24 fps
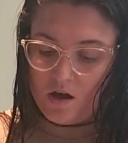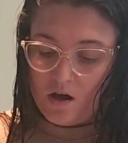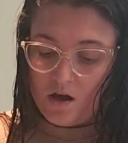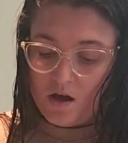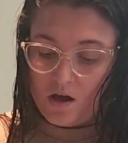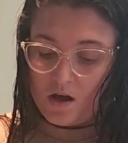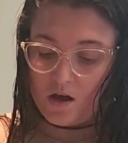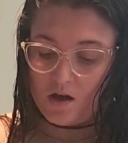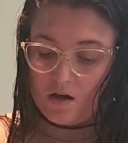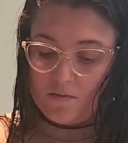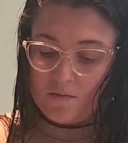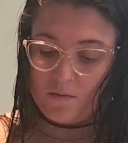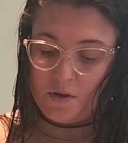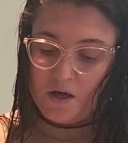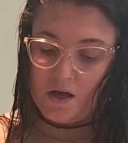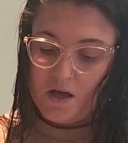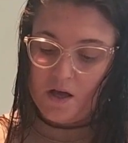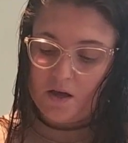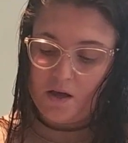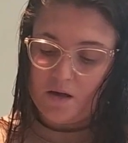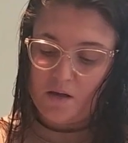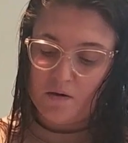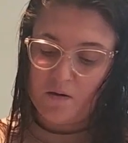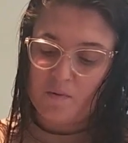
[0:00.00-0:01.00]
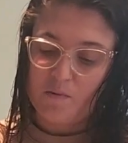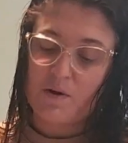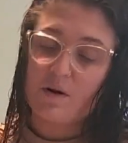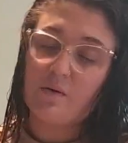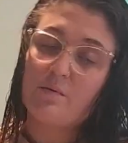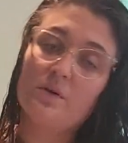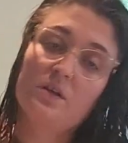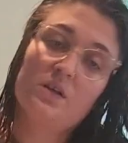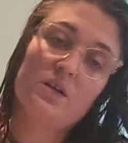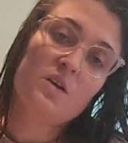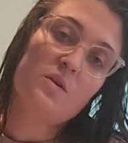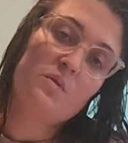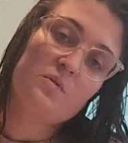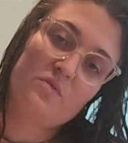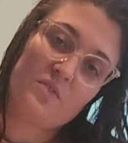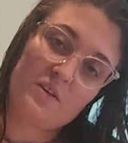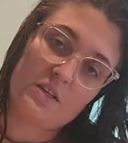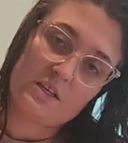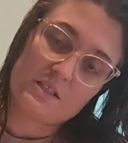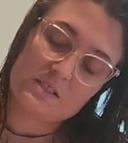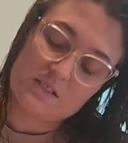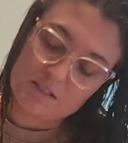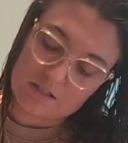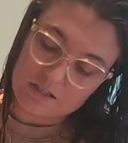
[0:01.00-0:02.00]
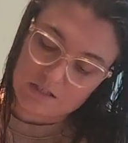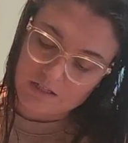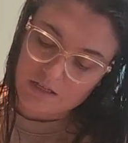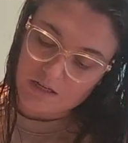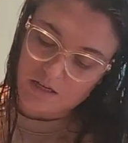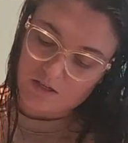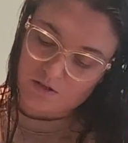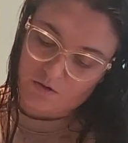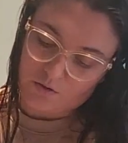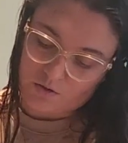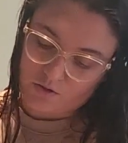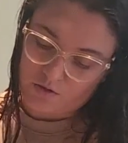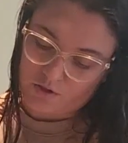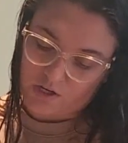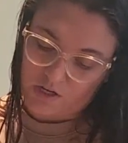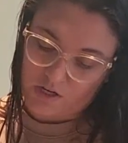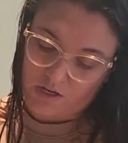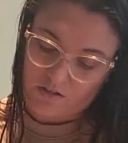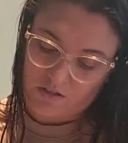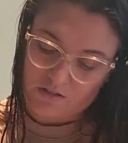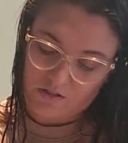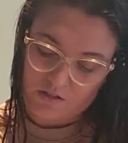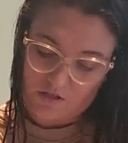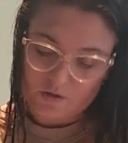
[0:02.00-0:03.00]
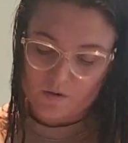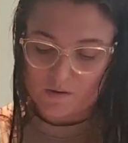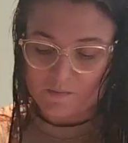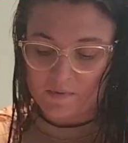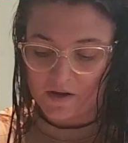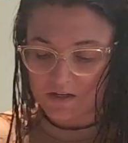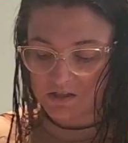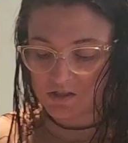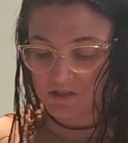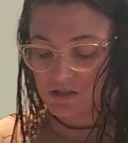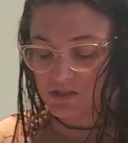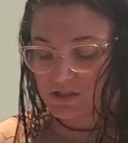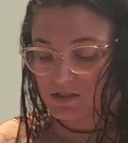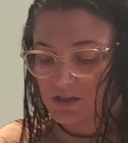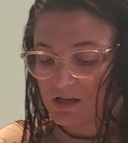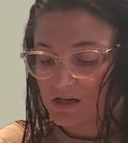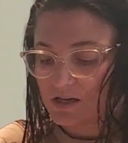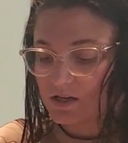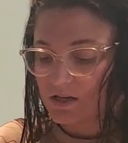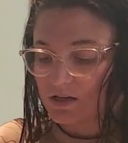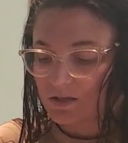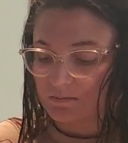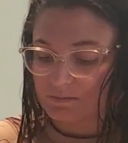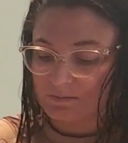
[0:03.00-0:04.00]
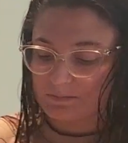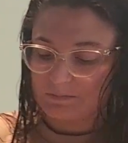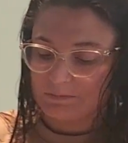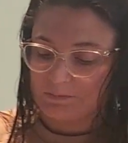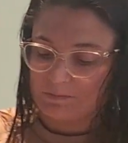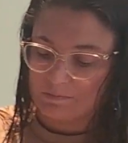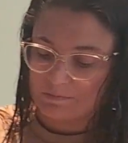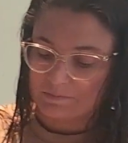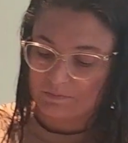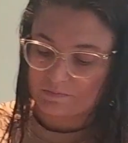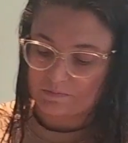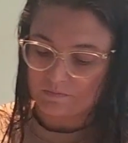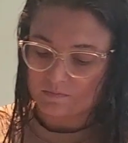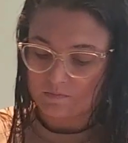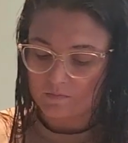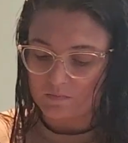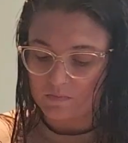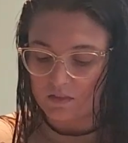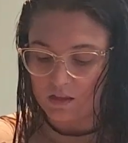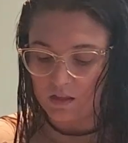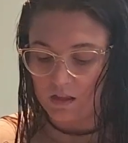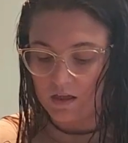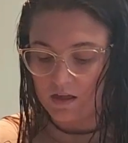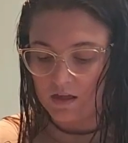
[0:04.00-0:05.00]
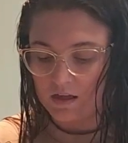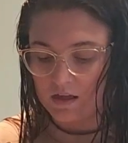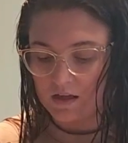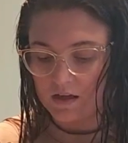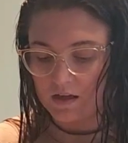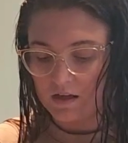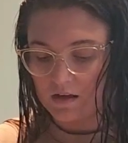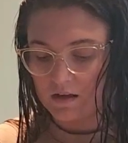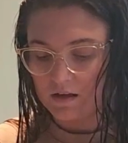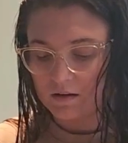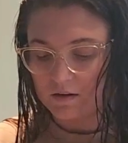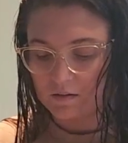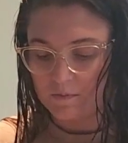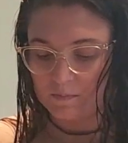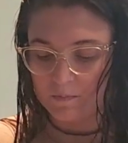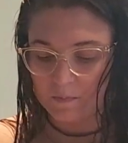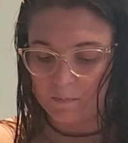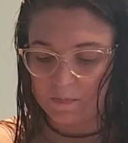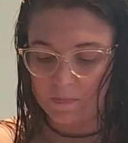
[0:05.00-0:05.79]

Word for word: Um, but I really don't feel like sitting and crocheting, so I'm actually standing um,